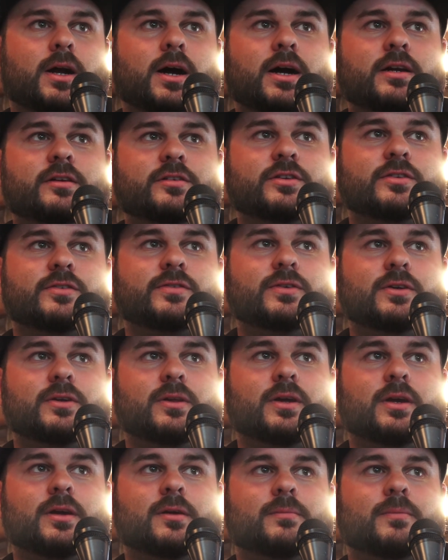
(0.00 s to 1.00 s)
just feel
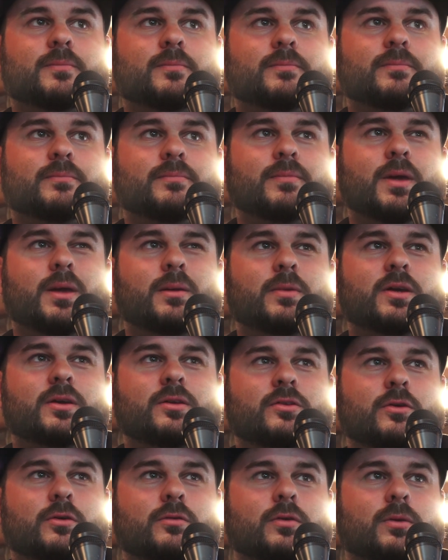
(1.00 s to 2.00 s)
like maybe
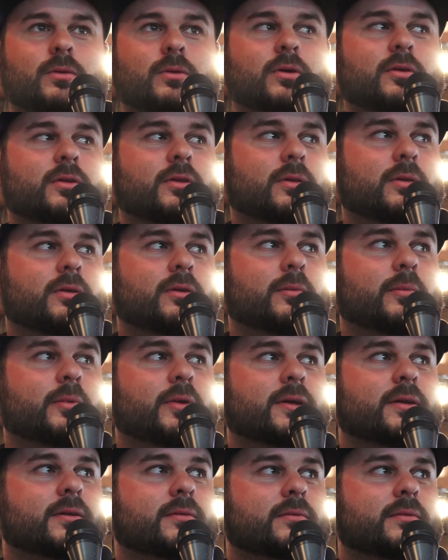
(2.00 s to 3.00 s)
it's overlooked a little
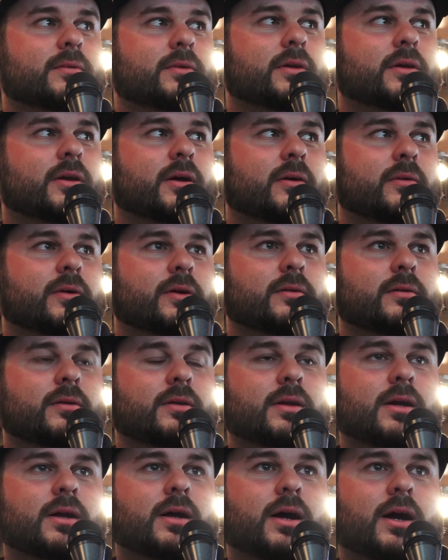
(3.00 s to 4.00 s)
bit, and
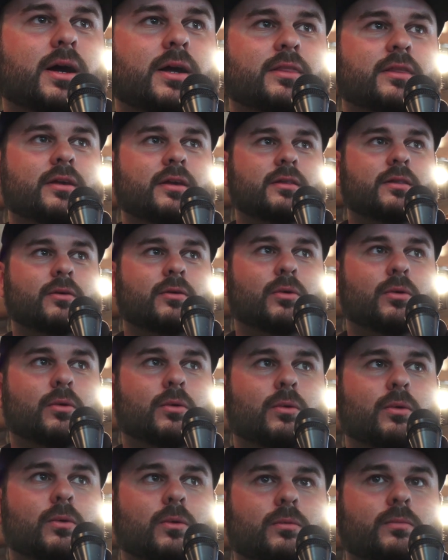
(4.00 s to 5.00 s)
I think the
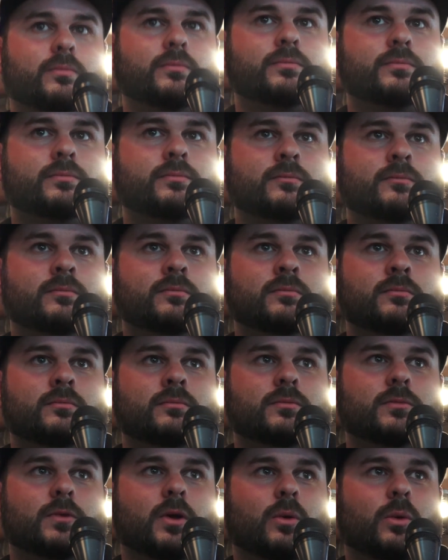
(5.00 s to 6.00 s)
whole
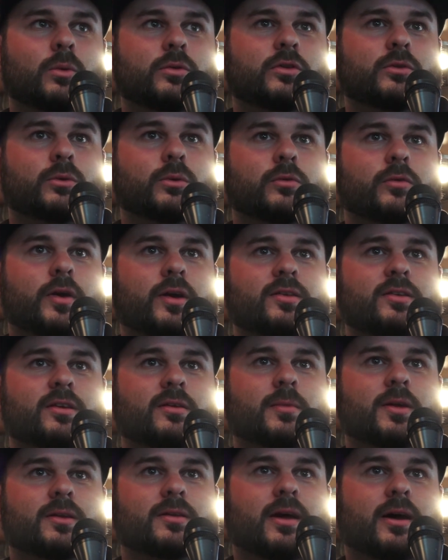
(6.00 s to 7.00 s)
old school racing
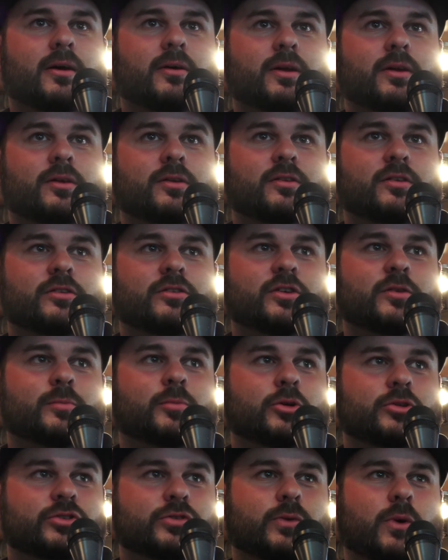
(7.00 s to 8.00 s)
mentality is to just
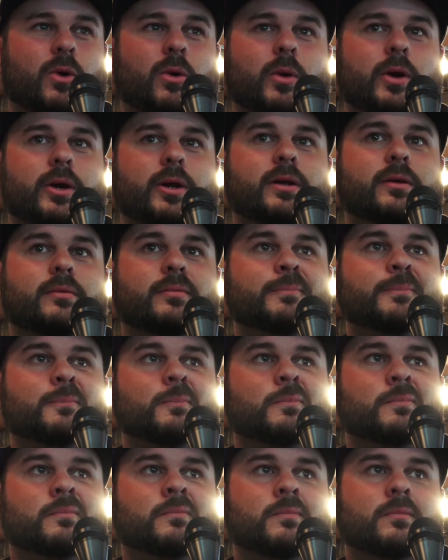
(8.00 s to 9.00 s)
push forward and
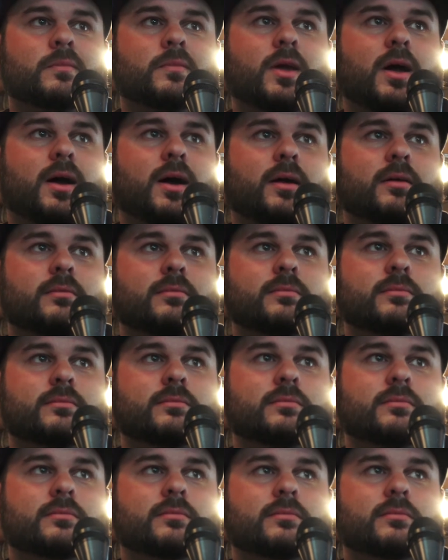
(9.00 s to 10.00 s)
not
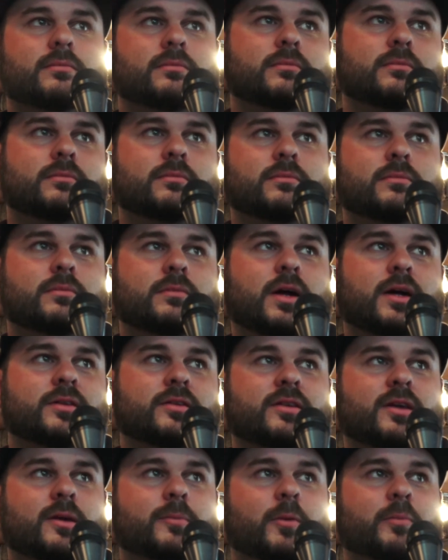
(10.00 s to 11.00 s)

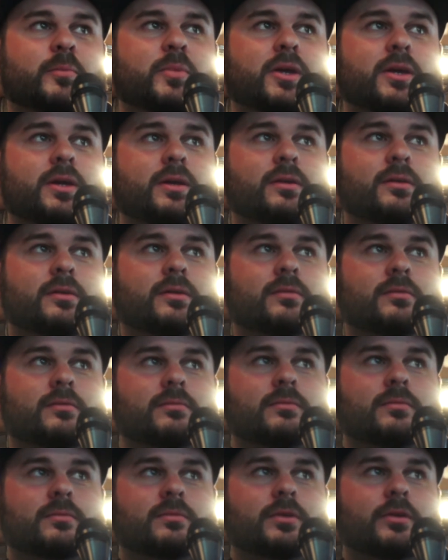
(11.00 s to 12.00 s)
skip a beat, and
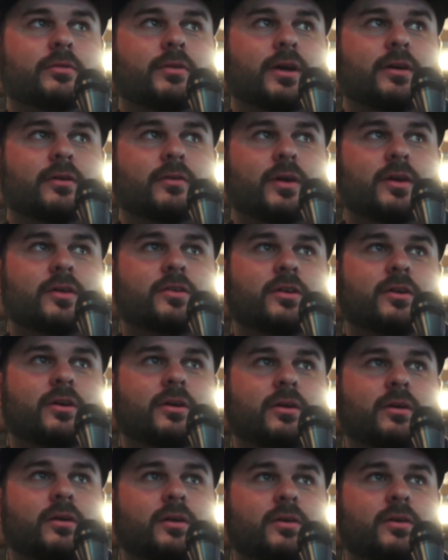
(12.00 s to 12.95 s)
you wreck a race car, it